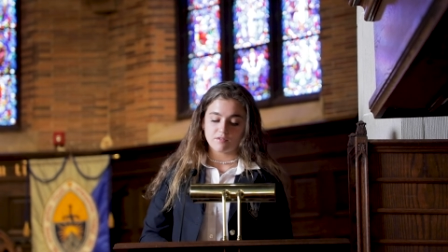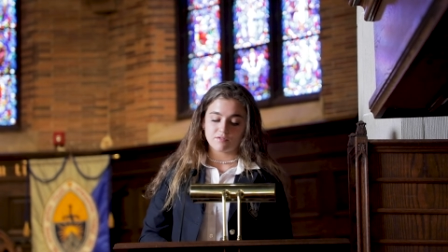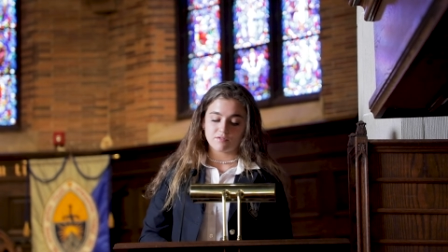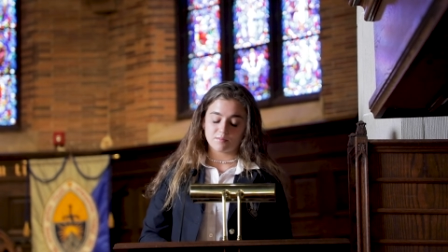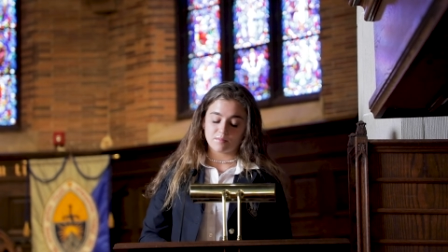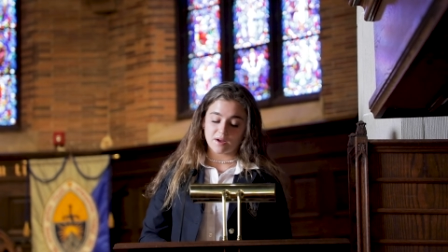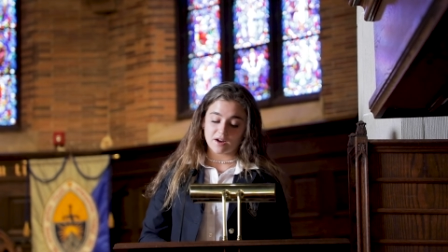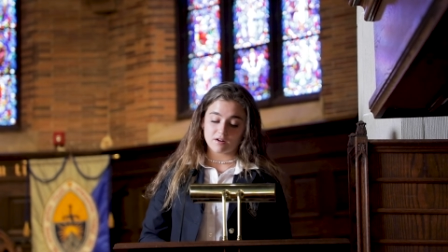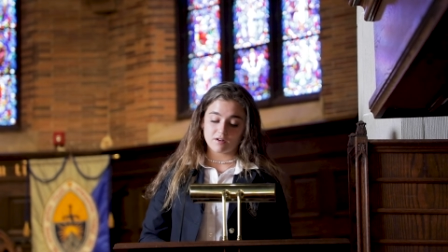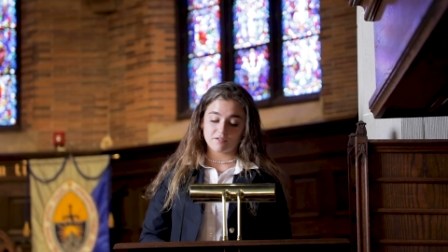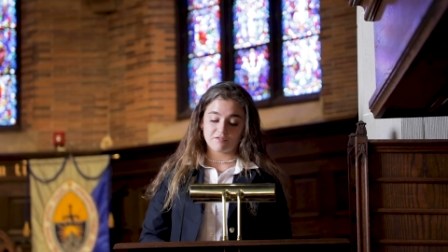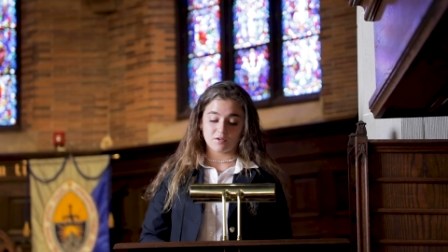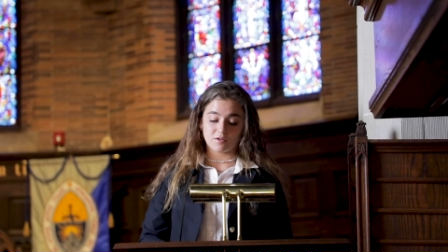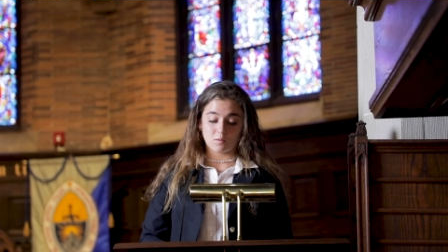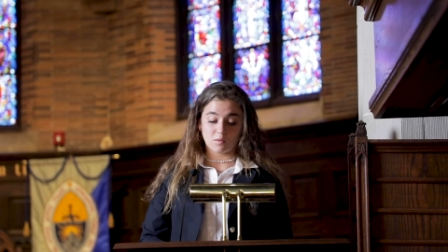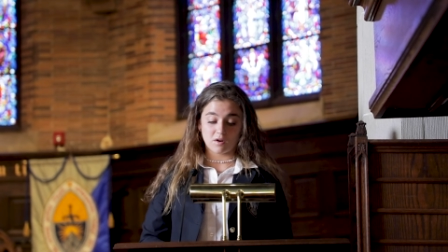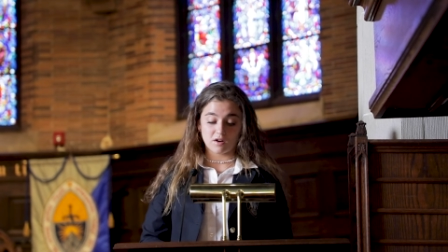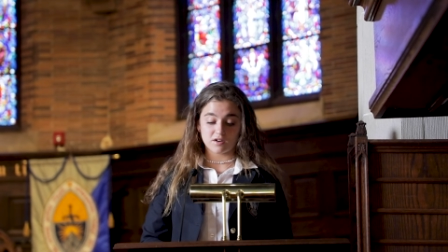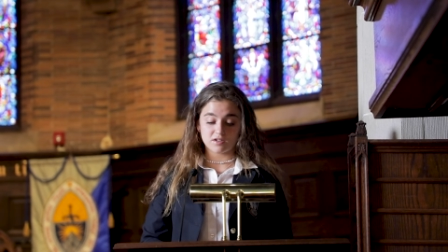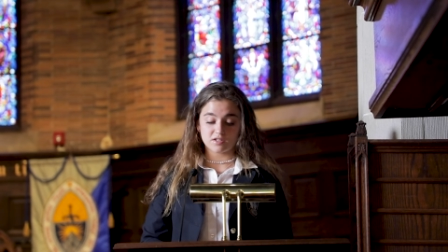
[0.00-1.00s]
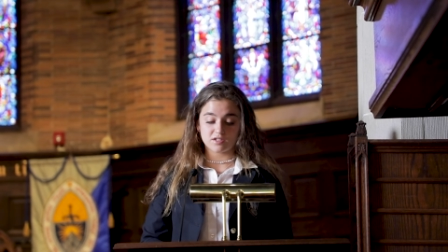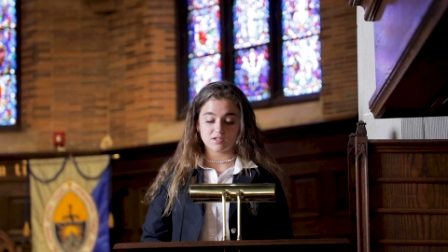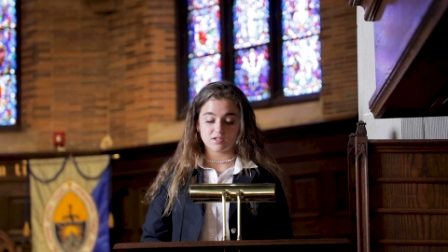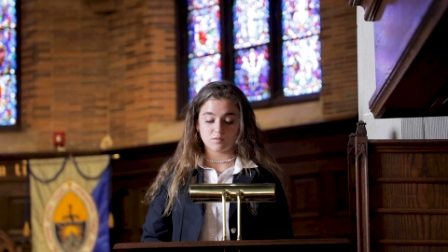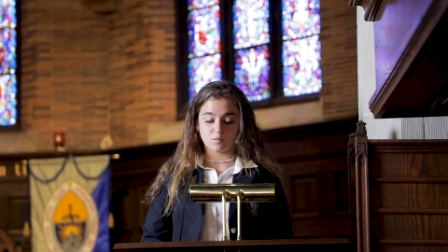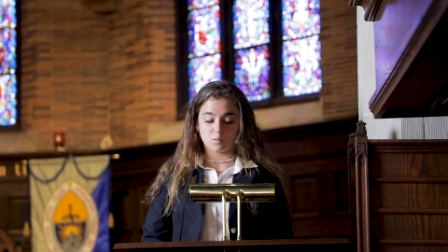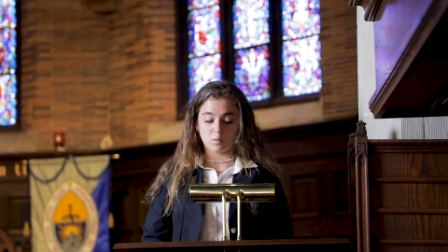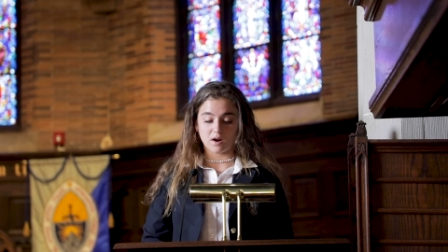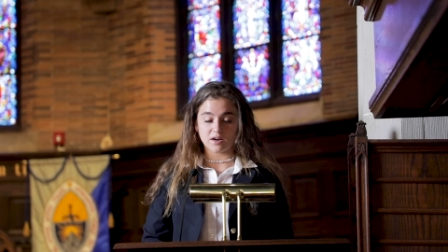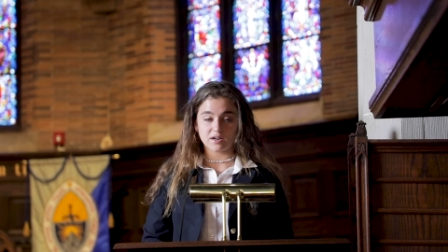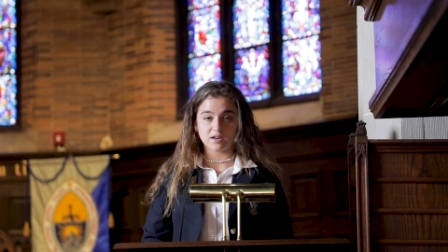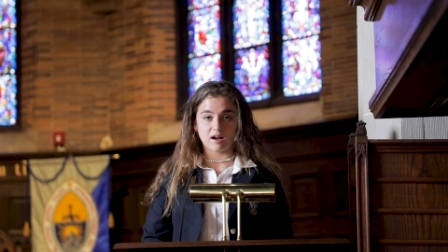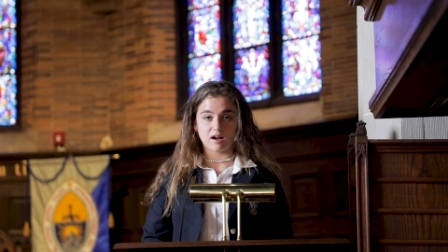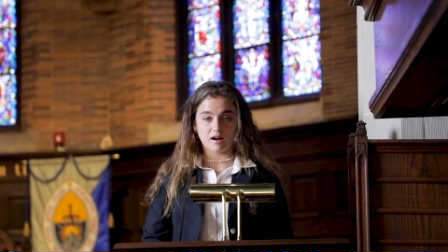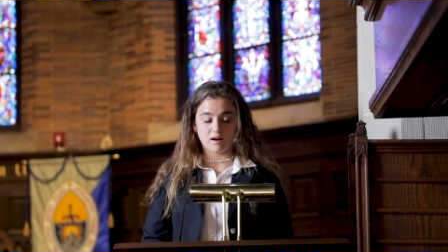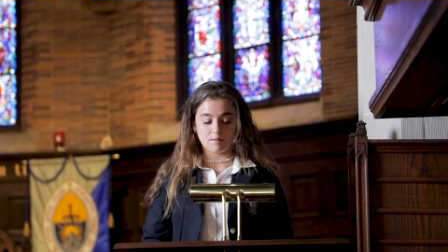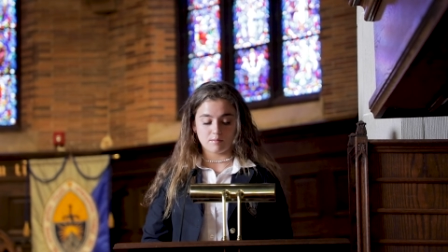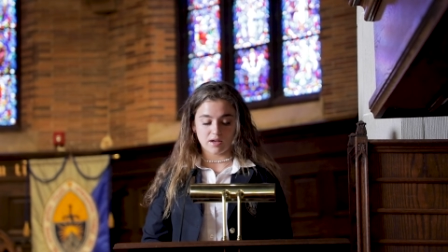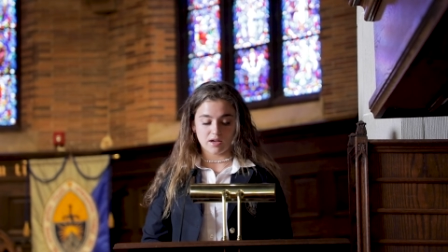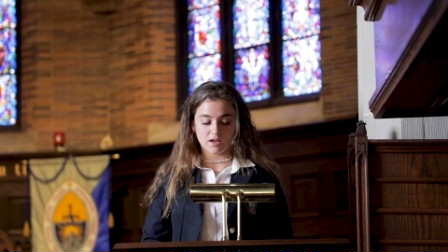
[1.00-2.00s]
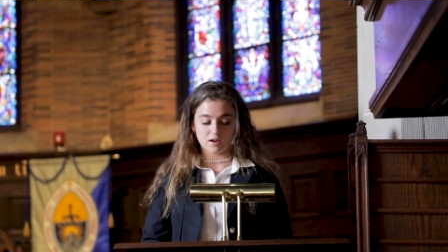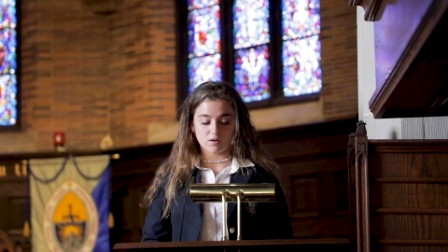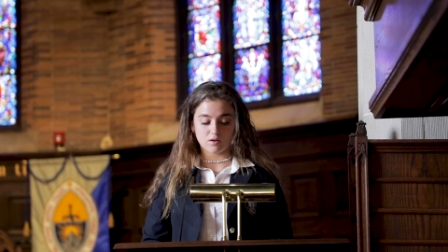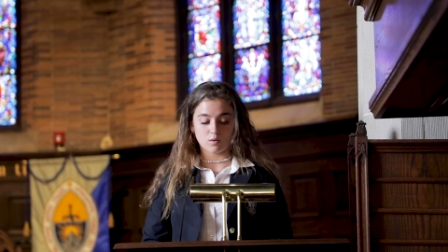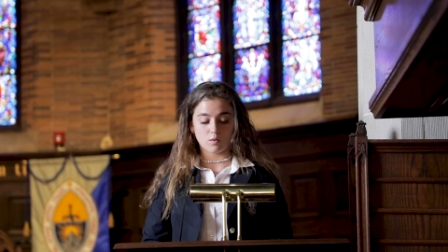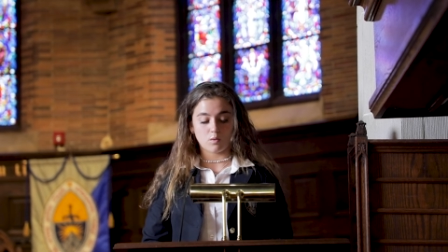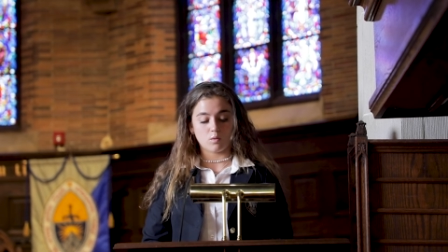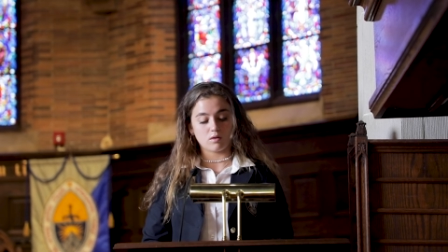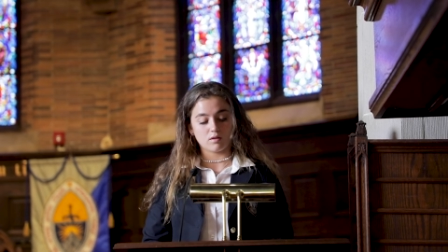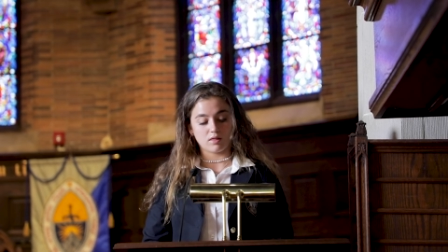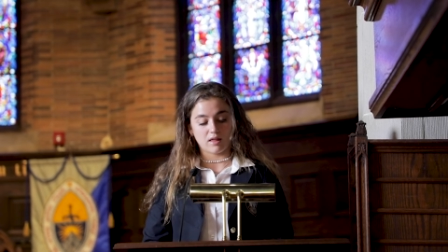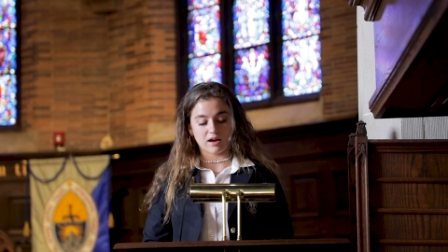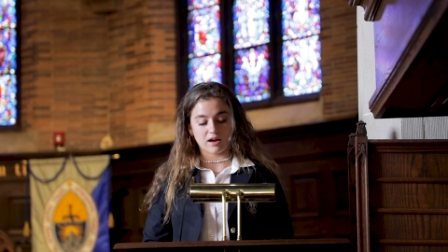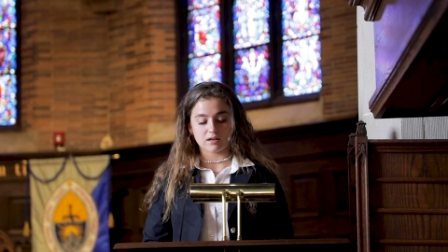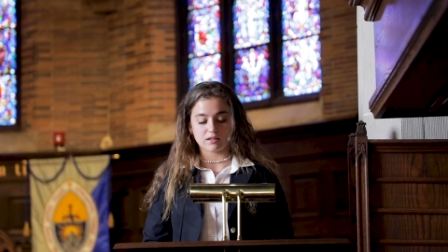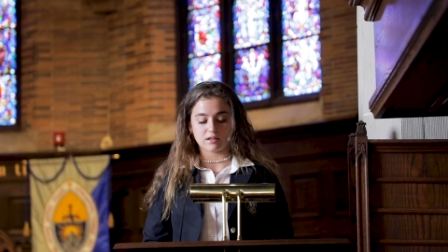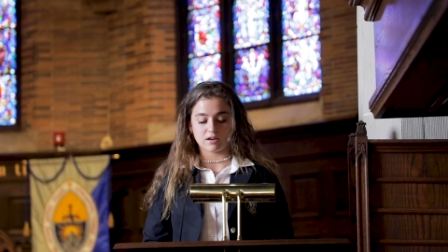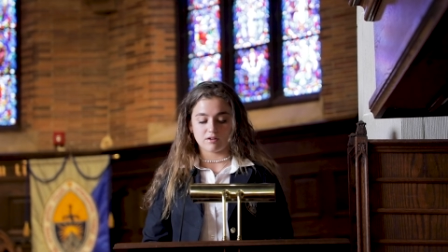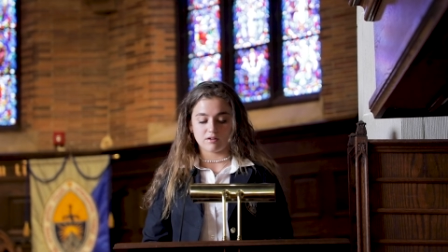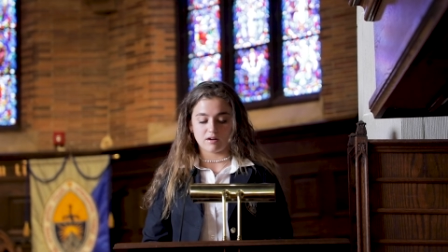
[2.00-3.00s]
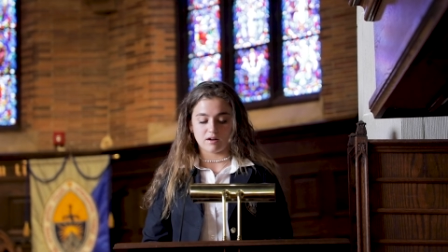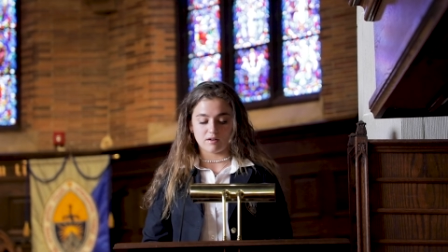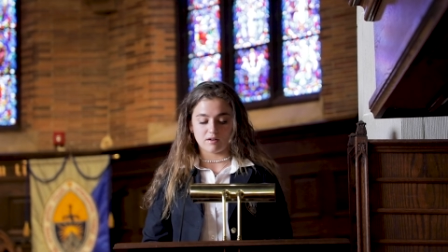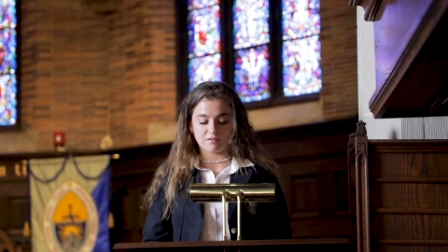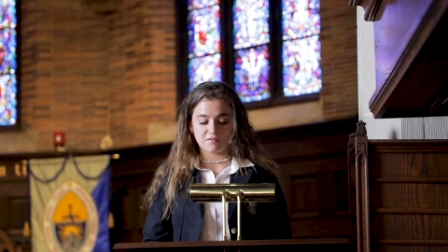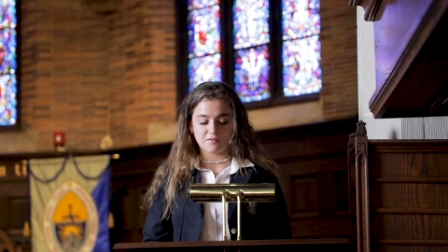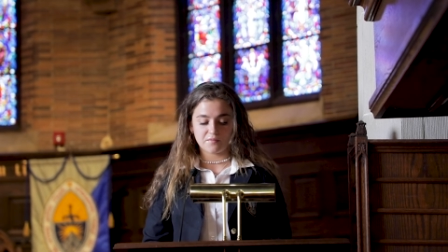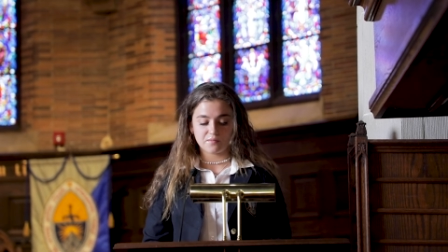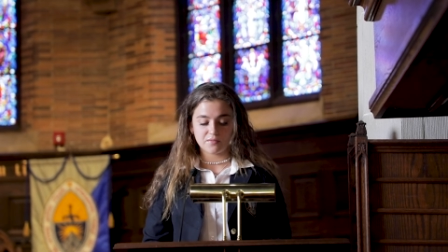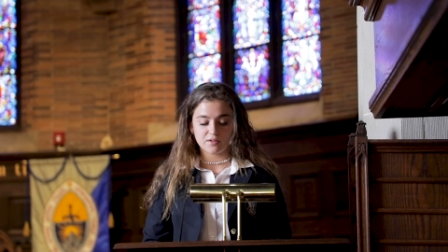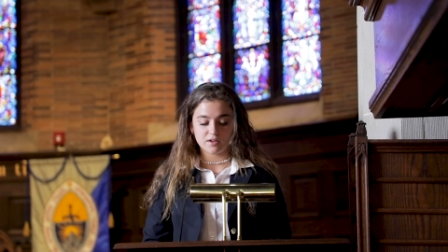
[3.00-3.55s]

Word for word: For better or for worse, one comment, or lack thereof,